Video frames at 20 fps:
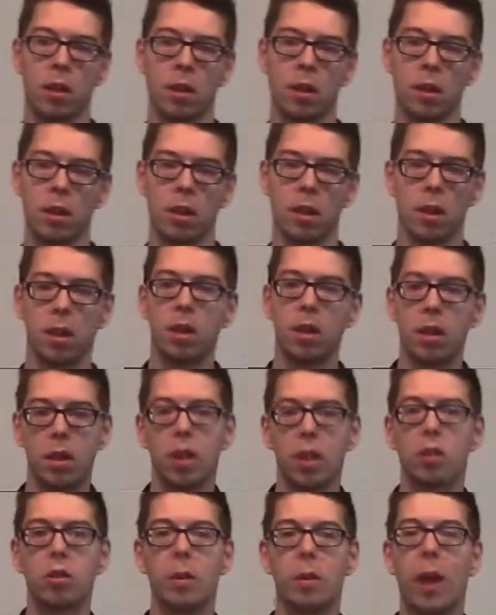
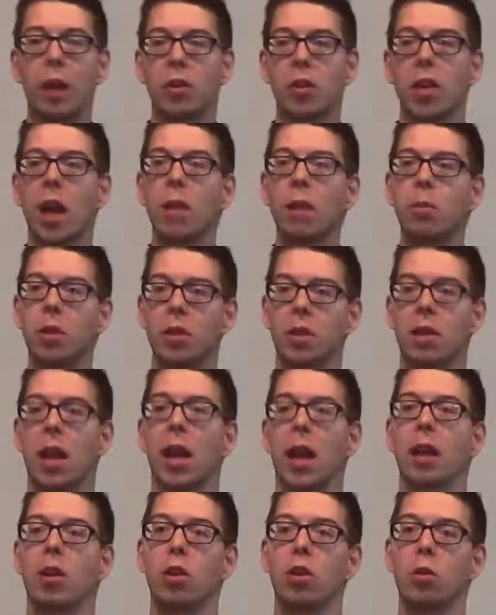There's about
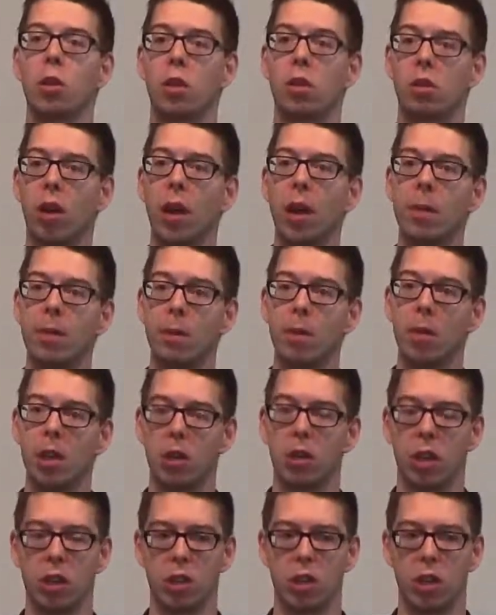10% who would claim to be
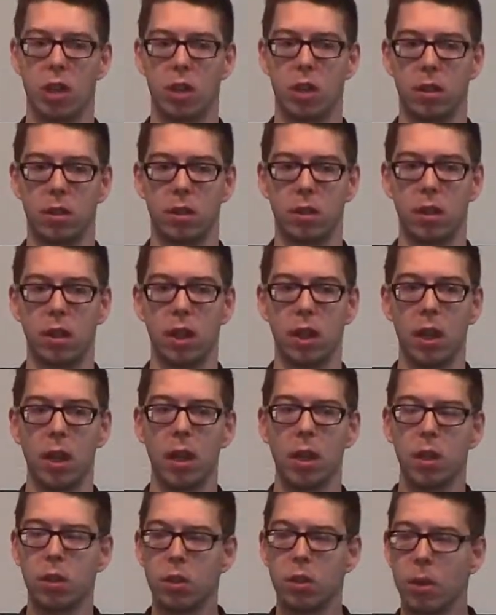Christians.
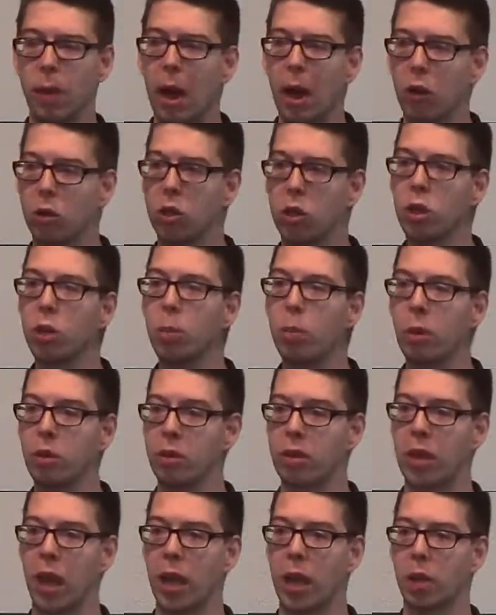There's about
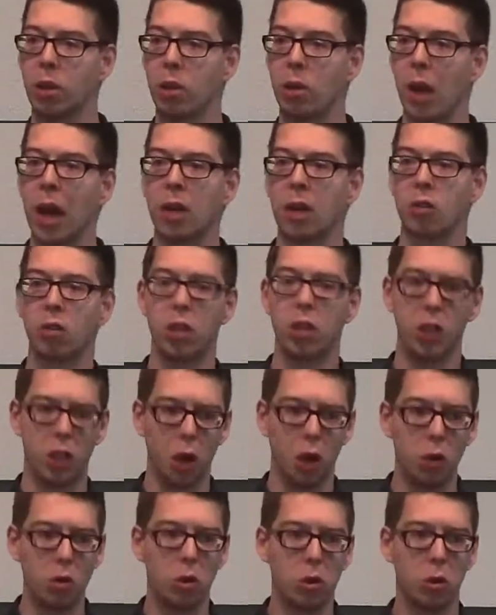2% who actually
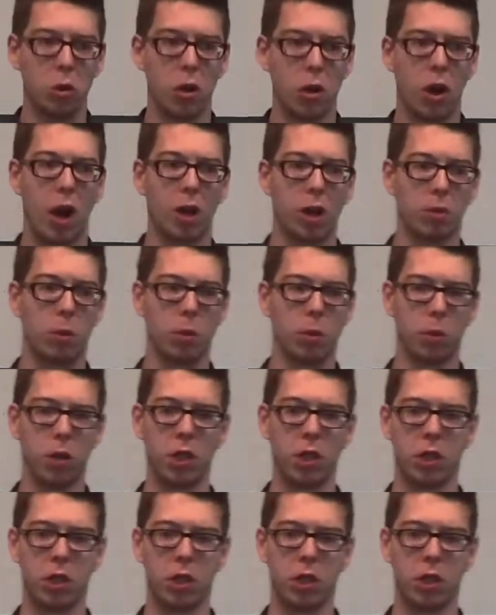go to a gospel preaching